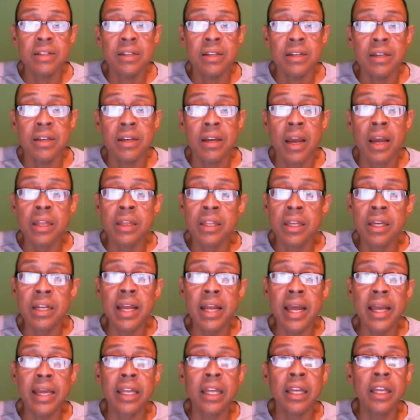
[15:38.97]
And then
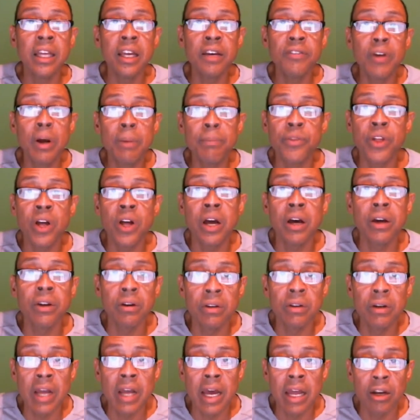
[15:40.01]
I can give up the
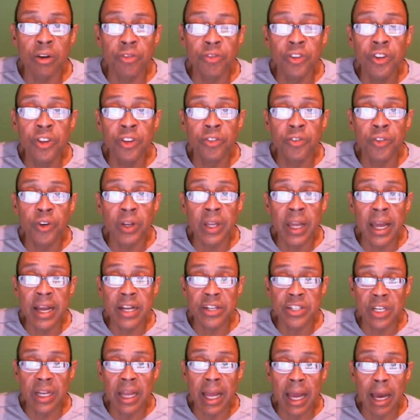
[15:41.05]
$100 fee for
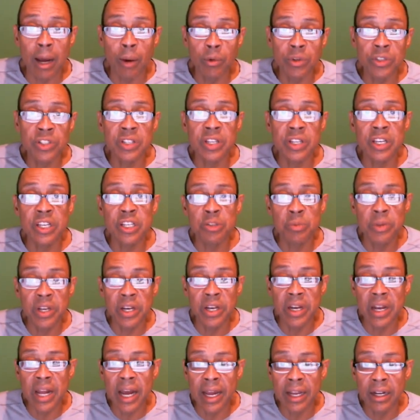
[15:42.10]
cashing out, which takes me to
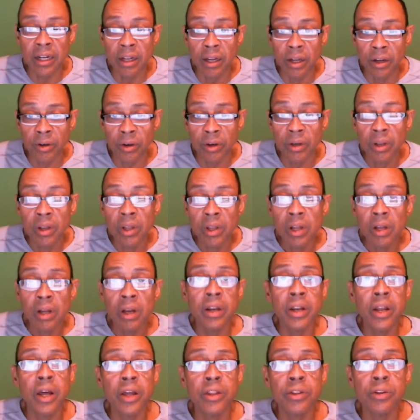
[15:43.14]
$900.
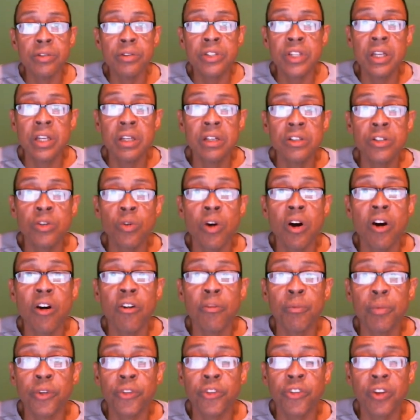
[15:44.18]
Another 10,
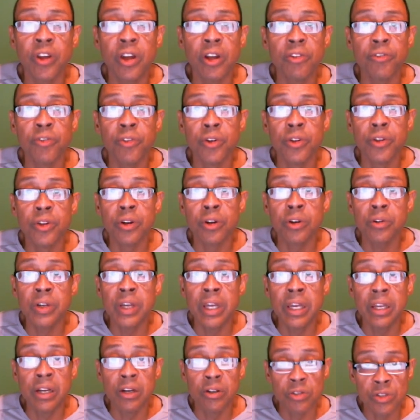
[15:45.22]
12% for the
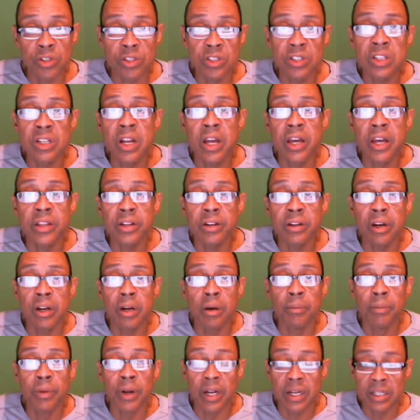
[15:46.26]
creators, which is another
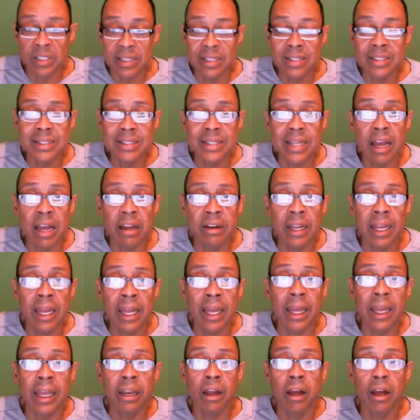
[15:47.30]
$100. That's down to
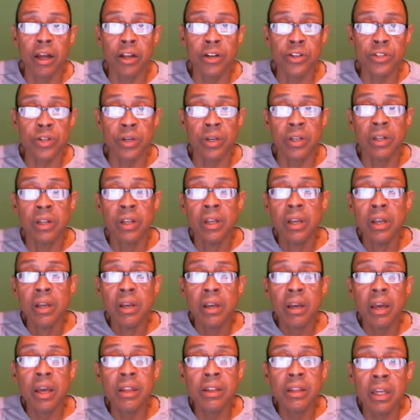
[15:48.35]
$800.
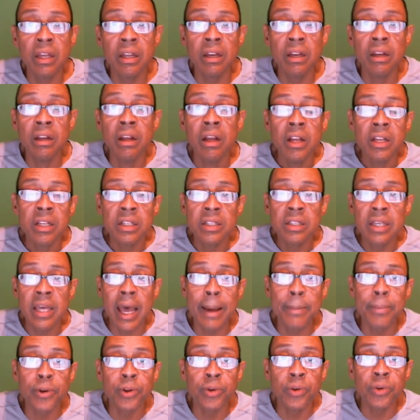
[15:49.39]
And then
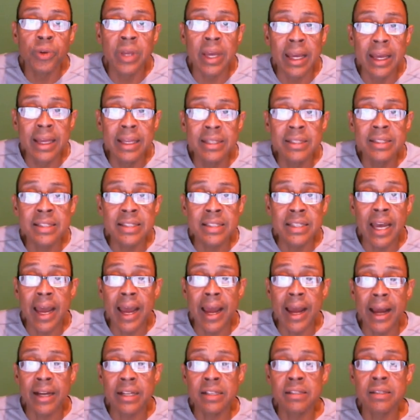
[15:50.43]
capital gains
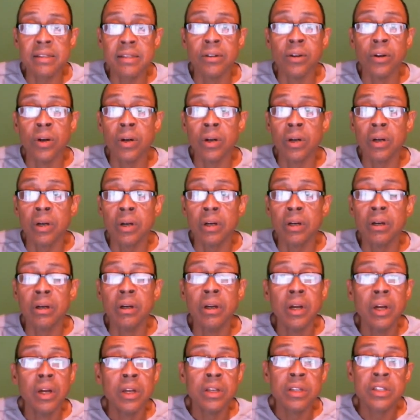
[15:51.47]
tax or
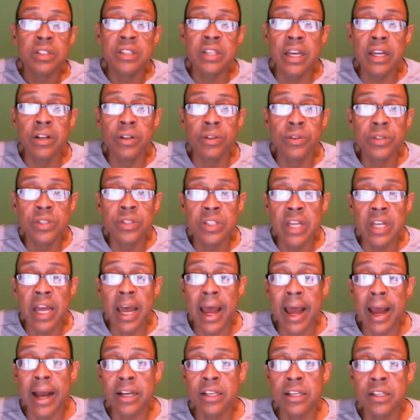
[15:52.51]
sales
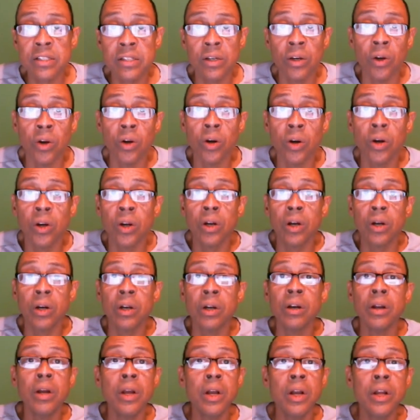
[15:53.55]
tax
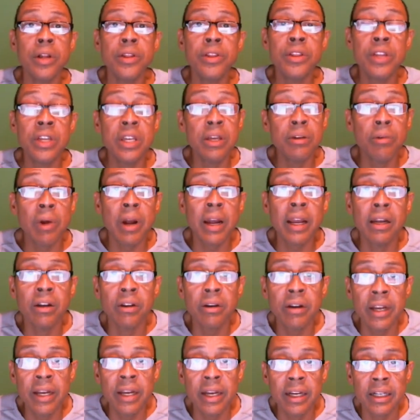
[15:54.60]
or the regular
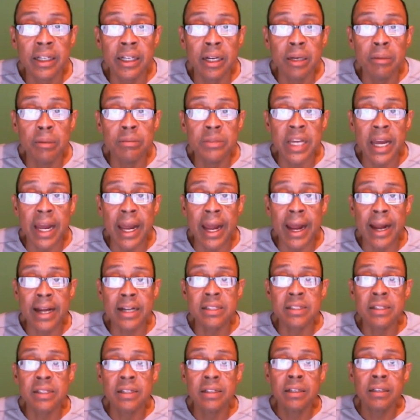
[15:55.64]
income
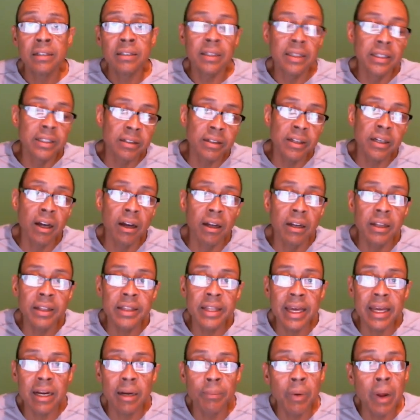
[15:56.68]
tax. Clearing all of
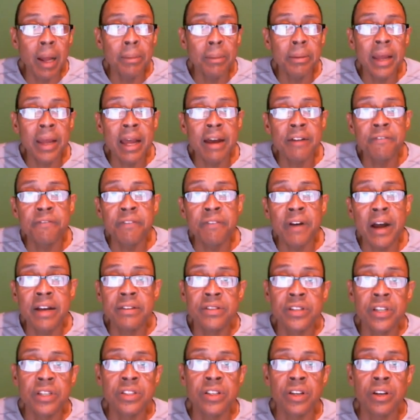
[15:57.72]
that, I'll probably have $500,
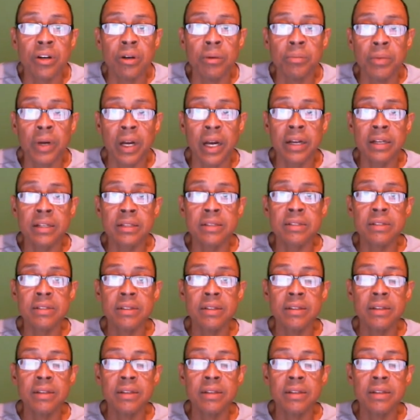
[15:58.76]
$600.